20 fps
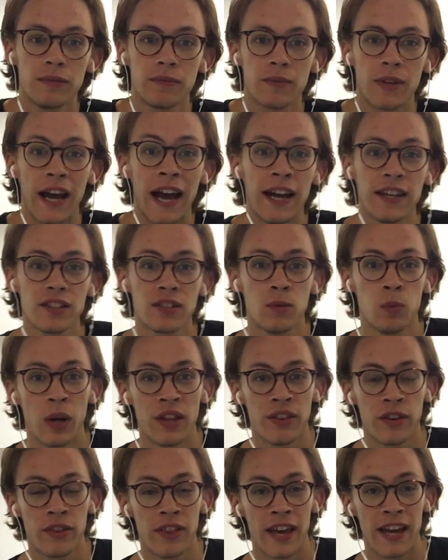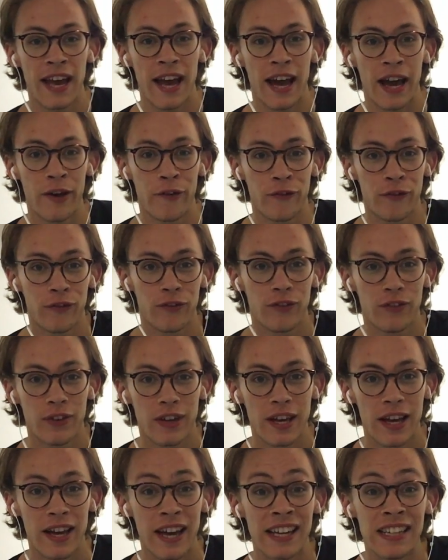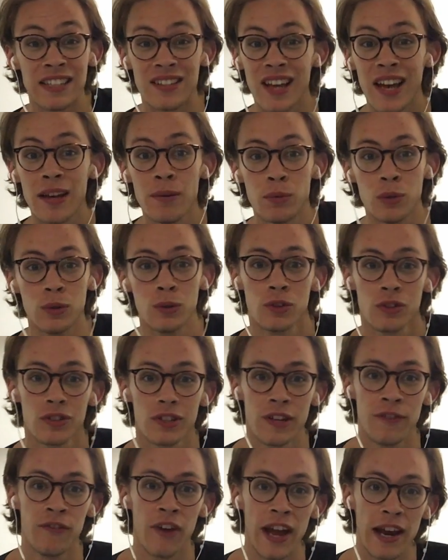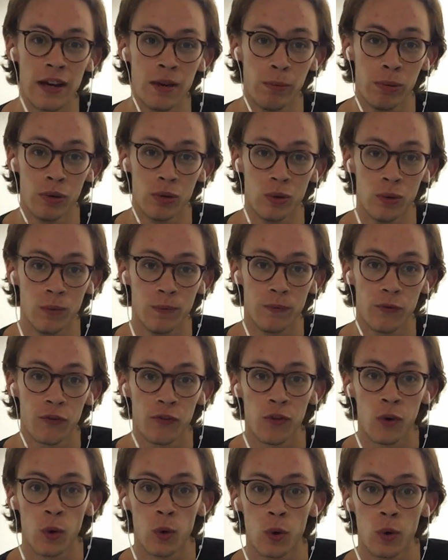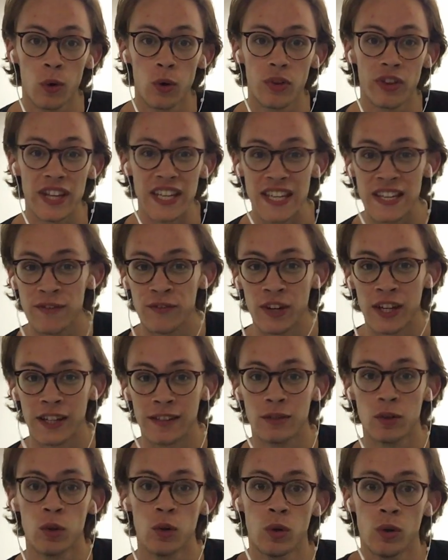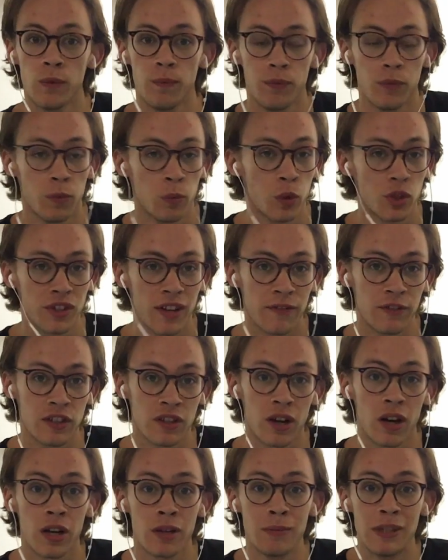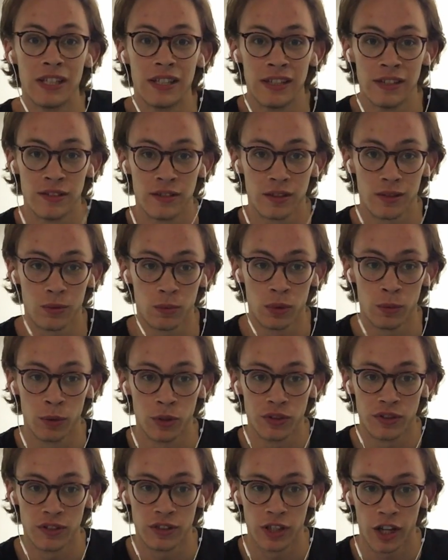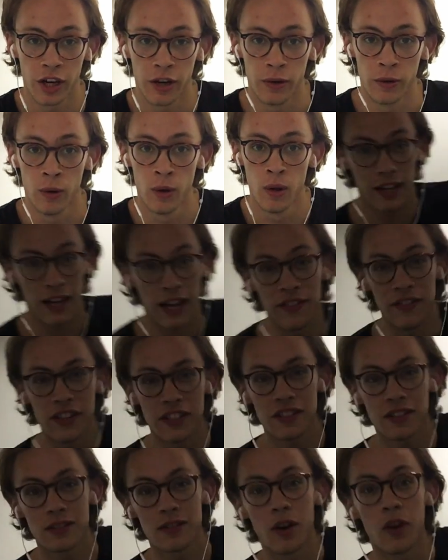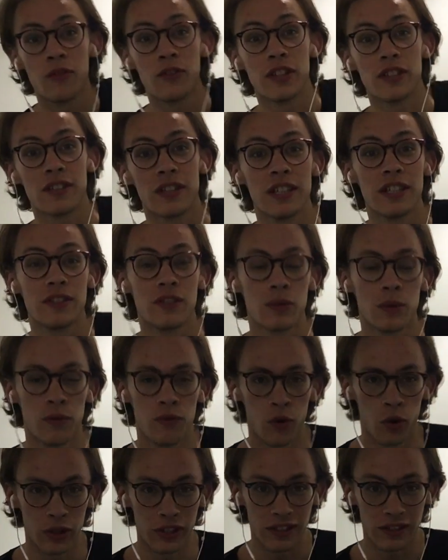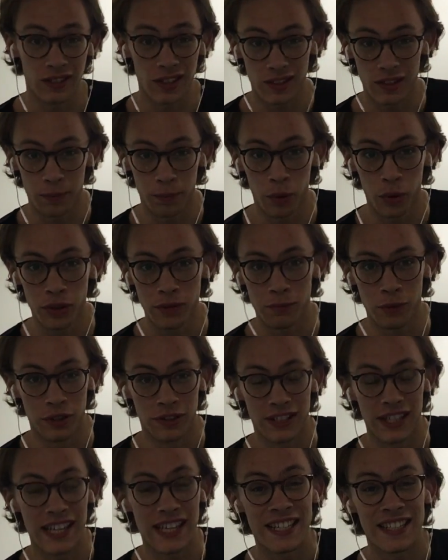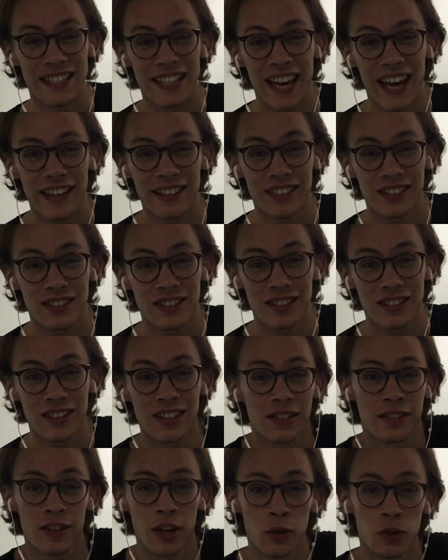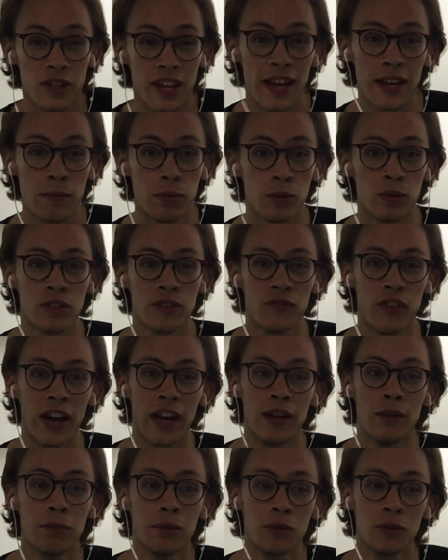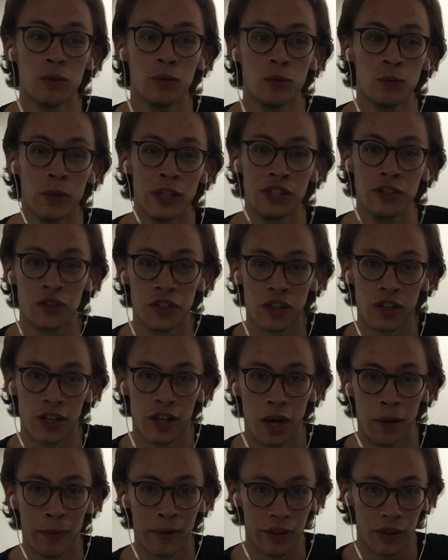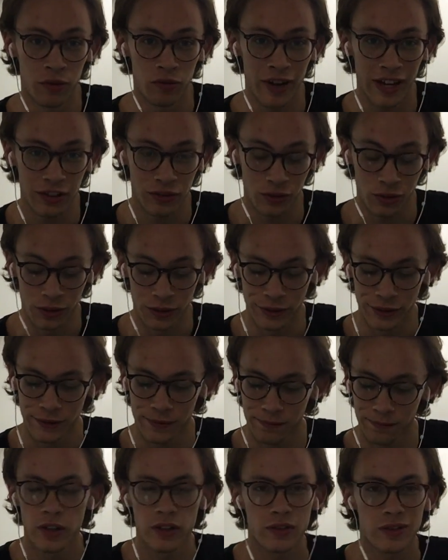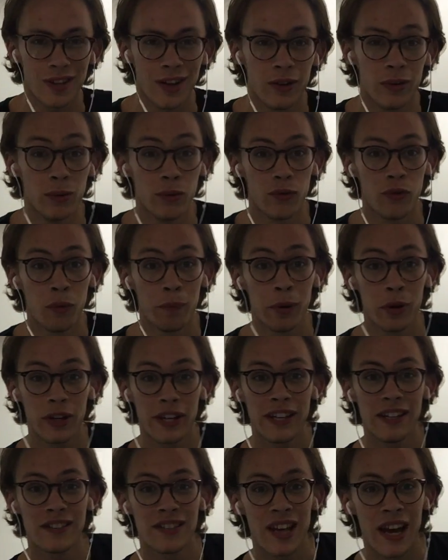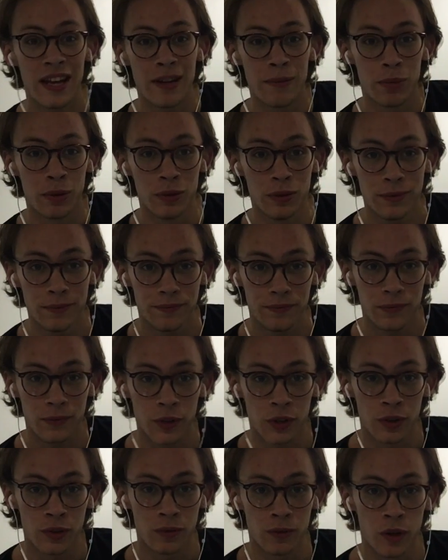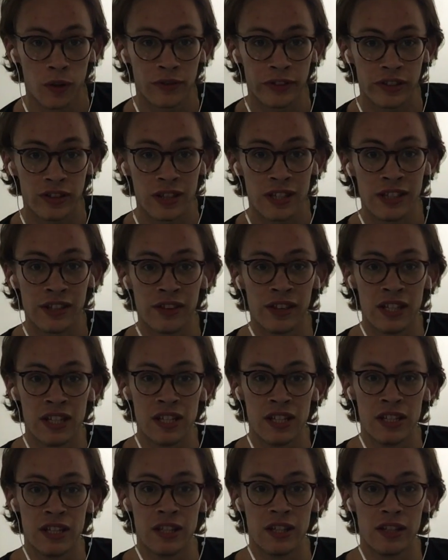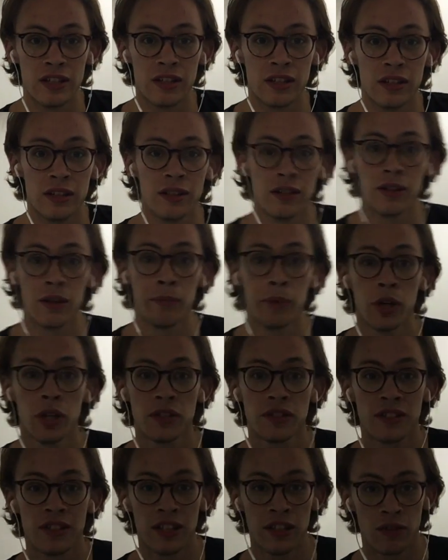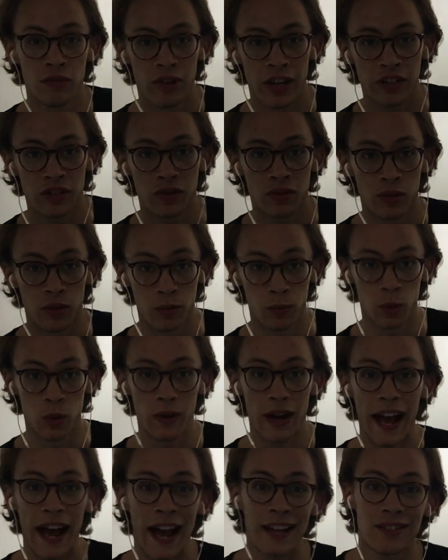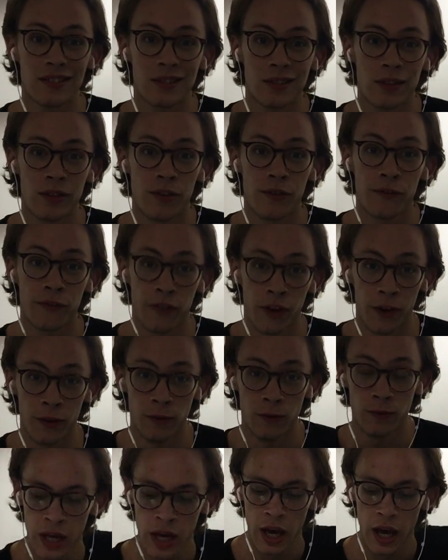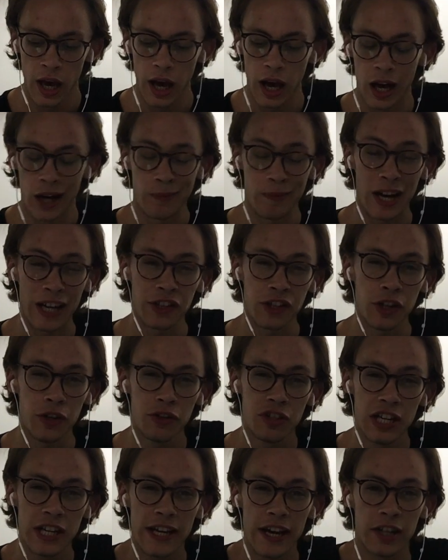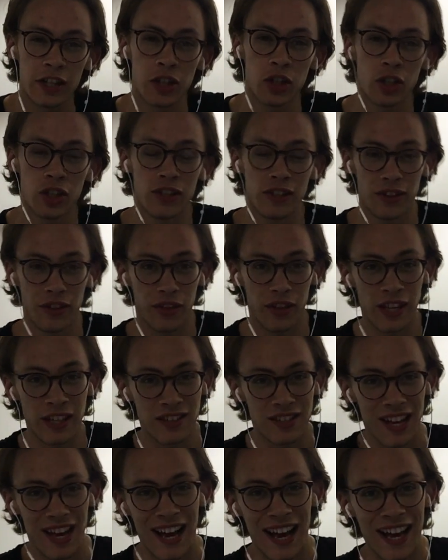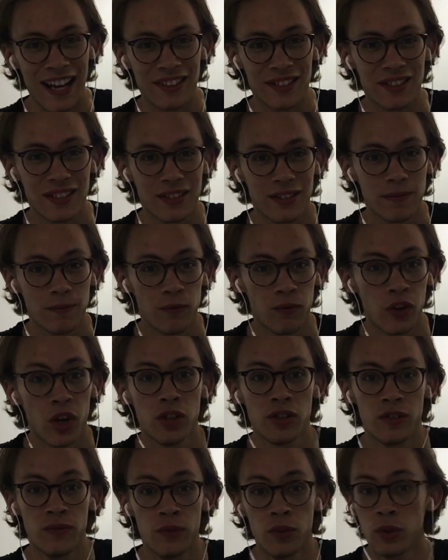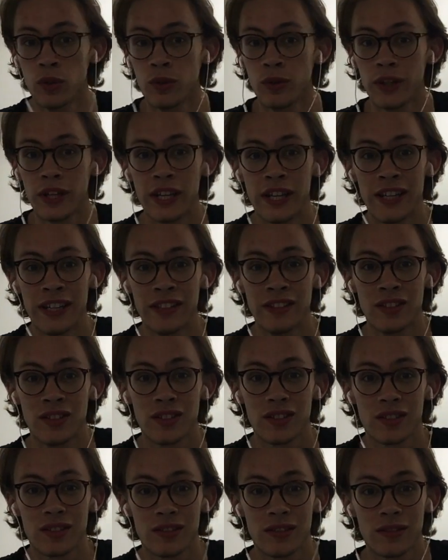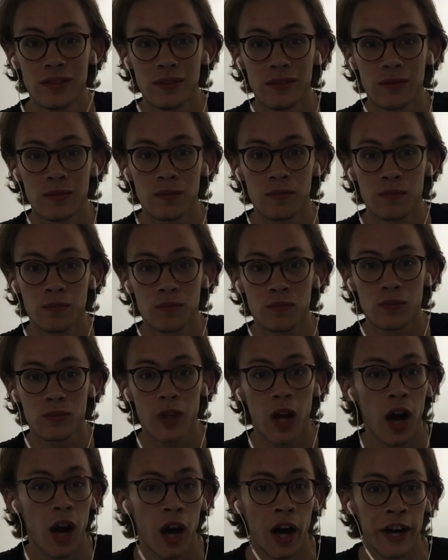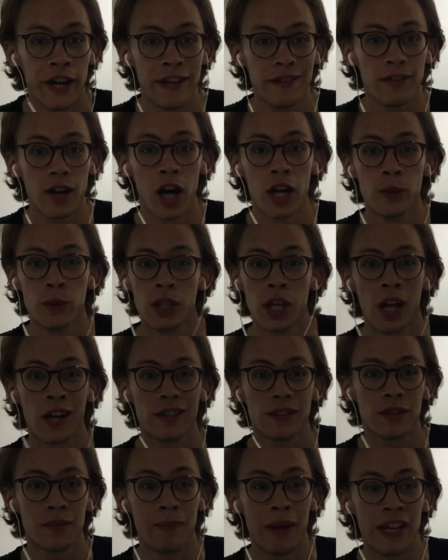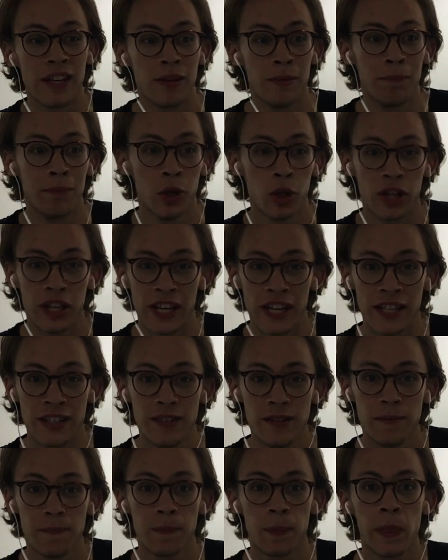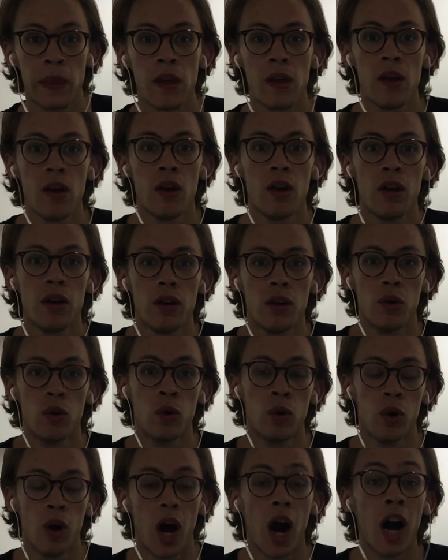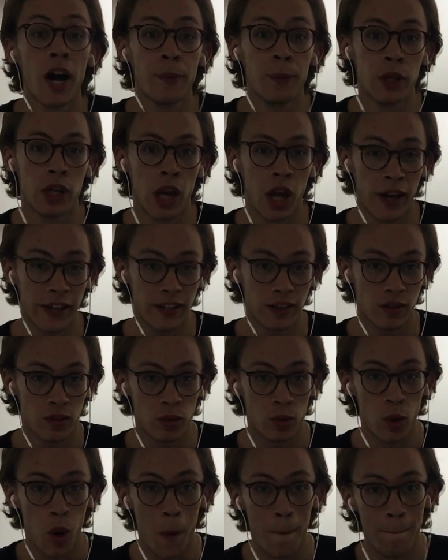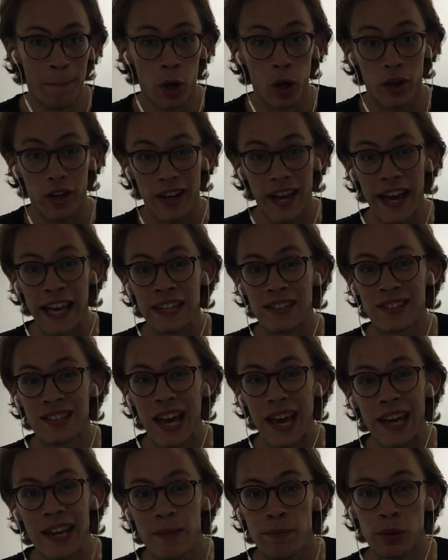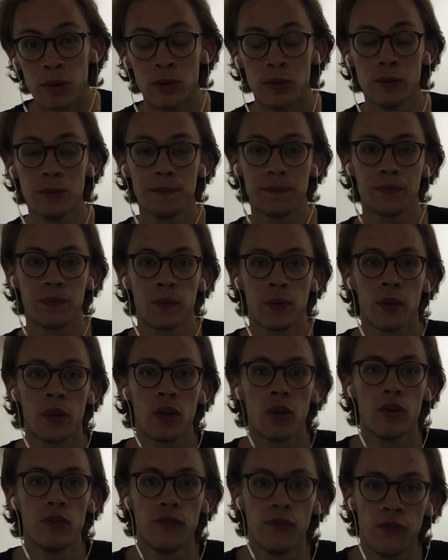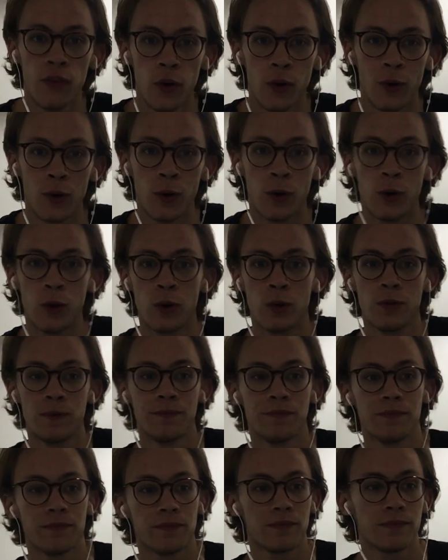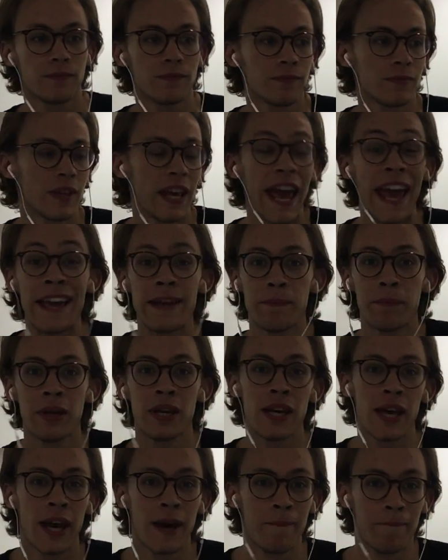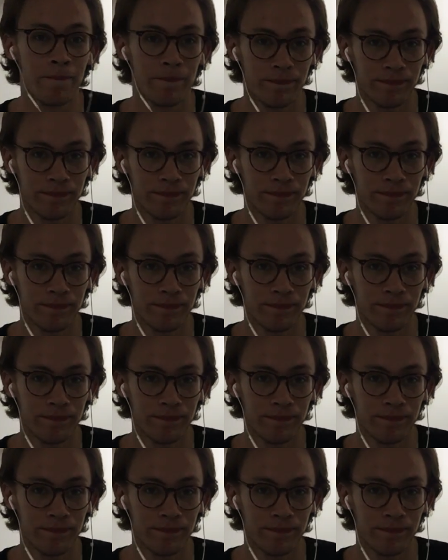ask whether they have any tables available for the evening or whatever time it is we want to go. And this is obviously to avoid disappointment in case there's no tables available when you turn up at the restaurant. So for booking a table, obviously the person in the restaurant will answer the phone, and usually a good thing to ask first of all is, "Hi, I would like to make a booking," or "I would like to book a table for 8 p.m.